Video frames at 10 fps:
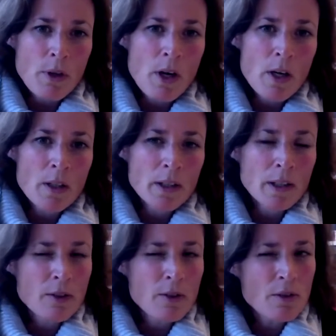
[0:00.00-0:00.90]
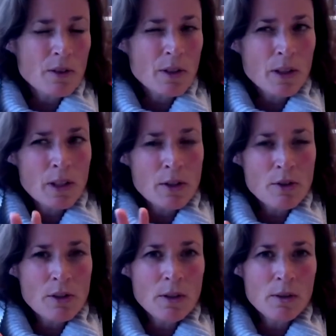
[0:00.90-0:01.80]
harder, and it's
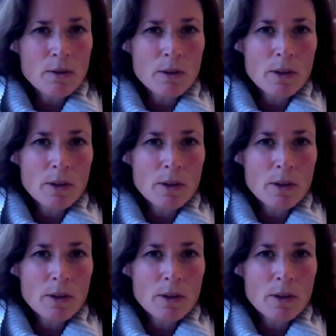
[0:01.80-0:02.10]
still